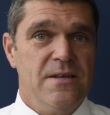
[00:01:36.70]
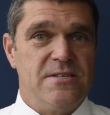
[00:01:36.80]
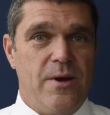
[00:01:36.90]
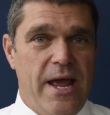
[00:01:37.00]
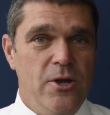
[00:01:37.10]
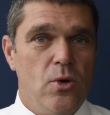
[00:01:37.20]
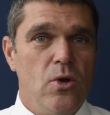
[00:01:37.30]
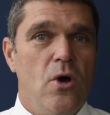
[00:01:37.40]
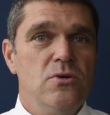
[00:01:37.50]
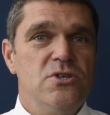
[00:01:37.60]
So, and your
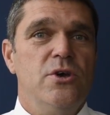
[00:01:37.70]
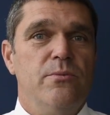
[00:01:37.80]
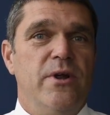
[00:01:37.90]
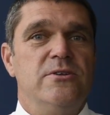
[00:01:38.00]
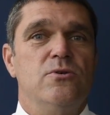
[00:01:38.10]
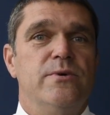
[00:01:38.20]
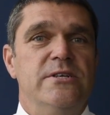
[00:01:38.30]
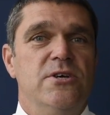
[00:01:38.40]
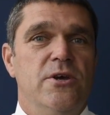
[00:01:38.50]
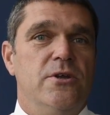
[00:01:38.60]
long-term rental
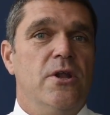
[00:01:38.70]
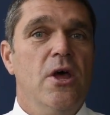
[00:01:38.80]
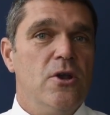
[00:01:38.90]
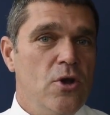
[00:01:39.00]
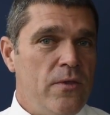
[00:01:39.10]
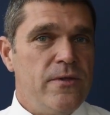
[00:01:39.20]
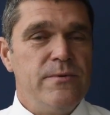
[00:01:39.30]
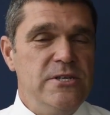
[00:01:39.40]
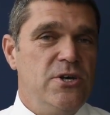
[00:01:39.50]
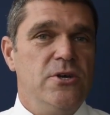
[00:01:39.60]
return. Not the
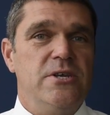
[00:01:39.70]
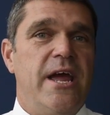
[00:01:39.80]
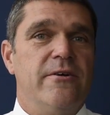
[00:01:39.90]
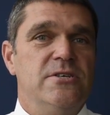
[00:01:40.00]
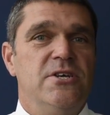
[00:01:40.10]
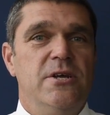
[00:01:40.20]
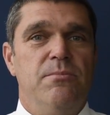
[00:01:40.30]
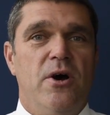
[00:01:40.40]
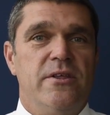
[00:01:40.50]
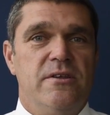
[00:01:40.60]
return guaranteed
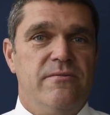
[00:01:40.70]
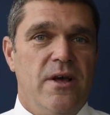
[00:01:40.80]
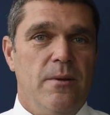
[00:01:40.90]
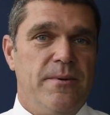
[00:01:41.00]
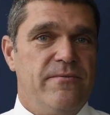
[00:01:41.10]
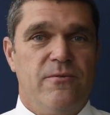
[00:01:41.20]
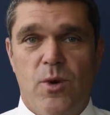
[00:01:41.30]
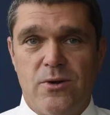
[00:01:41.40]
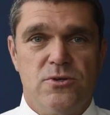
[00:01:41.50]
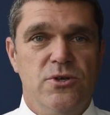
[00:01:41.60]
by the developer for
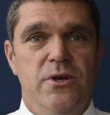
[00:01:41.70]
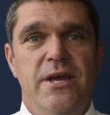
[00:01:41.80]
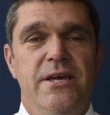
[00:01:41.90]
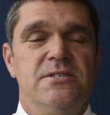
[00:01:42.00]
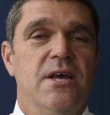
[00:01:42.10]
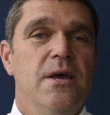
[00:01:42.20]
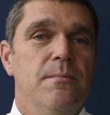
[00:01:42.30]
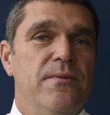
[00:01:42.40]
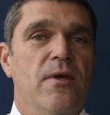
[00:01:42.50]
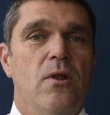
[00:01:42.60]
1 or 2 years,
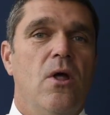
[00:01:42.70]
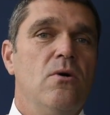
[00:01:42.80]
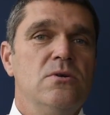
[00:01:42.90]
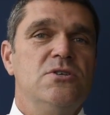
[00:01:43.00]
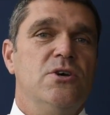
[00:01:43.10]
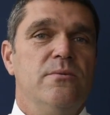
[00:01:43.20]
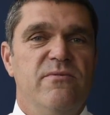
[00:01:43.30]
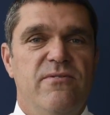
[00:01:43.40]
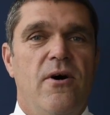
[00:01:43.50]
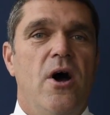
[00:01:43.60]
but the long-term
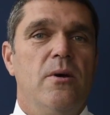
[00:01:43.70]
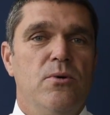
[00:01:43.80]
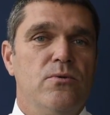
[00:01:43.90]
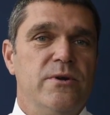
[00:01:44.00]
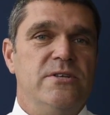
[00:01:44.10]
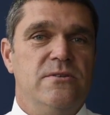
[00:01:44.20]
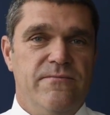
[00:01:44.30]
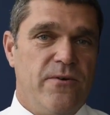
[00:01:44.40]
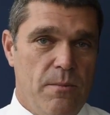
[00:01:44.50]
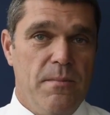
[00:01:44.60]
viable
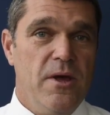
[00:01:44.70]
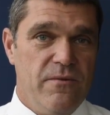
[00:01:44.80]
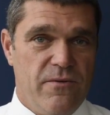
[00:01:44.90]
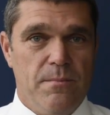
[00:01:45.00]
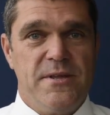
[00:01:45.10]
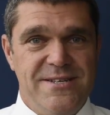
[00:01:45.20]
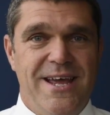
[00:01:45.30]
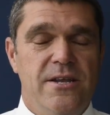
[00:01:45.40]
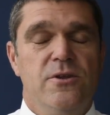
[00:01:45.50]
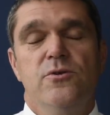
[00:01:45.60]
from the
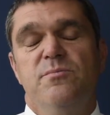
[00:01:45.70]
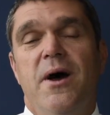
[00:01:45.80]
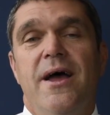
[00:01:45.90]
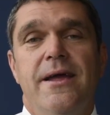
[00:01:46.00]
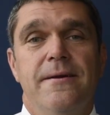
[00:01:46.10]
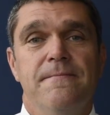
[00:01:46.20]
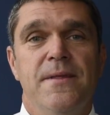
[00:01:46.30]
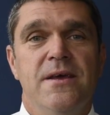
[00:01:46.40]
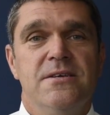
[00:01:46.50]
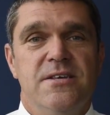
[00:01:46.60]
tenant who's paying.
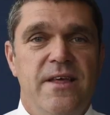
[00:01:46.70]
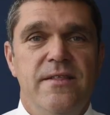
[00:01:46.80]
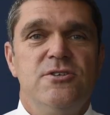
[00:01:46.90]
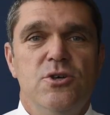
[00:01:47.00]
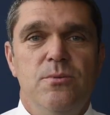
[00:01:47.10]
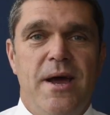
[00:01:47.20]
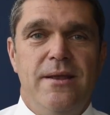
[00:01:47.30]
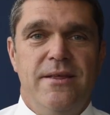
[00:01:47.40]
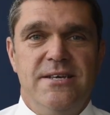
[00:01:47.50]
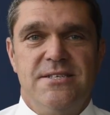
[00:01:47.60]
So they're the two
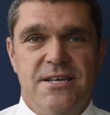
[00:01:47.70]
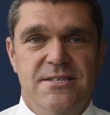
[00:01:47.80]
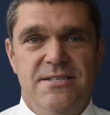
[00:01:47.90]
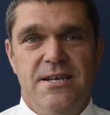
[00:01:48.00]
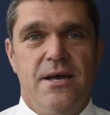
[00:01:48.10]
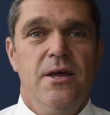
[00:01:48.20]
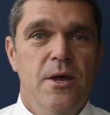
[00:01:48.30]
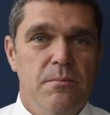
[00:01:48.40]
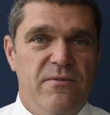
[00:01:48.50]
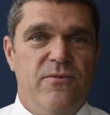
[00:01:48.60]
main things to consider
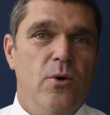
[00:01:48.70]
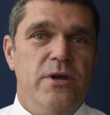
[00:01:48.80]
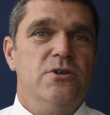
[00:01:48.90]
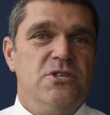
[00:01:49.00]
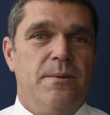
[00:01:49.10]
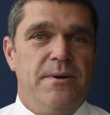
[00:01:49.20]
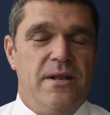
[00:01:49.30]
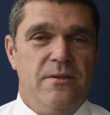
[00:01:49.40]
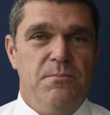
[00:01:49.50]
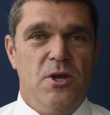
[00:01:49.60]
before you jump into
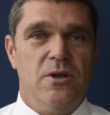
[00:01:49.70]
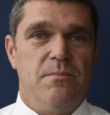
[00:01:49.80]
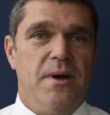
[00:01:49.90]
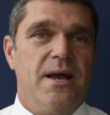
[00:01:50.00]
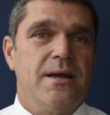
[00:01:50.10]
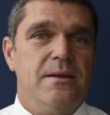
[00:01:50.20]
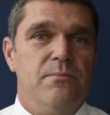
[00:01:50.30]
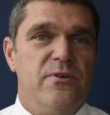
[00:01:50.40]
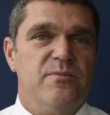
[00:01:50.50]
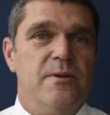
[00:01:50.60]
the unit market in
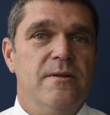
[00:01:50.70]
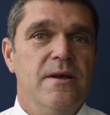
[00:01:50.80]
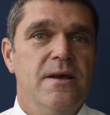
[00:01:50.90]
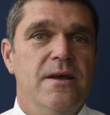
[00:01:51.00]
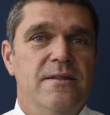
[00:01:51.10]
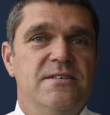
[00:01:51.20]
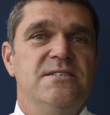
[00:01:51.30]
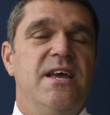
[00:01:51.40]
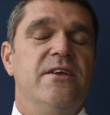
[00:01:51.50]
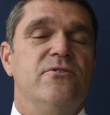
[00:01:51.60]
Brisbane. This
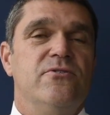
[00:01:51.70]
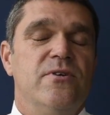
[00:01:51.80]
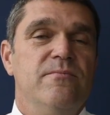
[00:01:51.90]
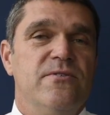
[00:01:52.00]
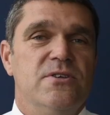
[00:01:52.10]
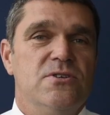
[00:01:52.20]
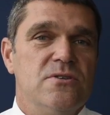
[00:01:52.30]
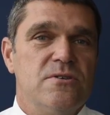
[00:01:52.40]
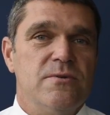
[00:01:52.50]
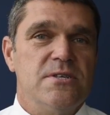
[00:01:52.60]
is Andrew Trim for the
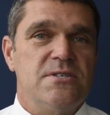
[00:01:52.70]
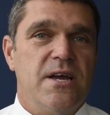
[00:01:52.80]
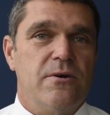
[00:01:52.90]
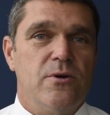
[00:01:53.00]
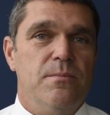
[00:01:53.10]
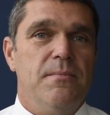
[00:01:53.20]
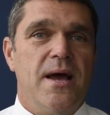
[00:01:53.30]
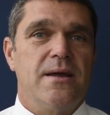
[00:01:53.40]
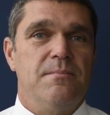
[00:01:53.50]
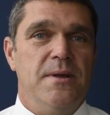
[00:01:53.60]
Johnson Real Estate Group
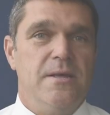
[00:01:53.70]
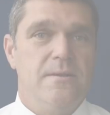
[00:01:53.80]
Market Minute.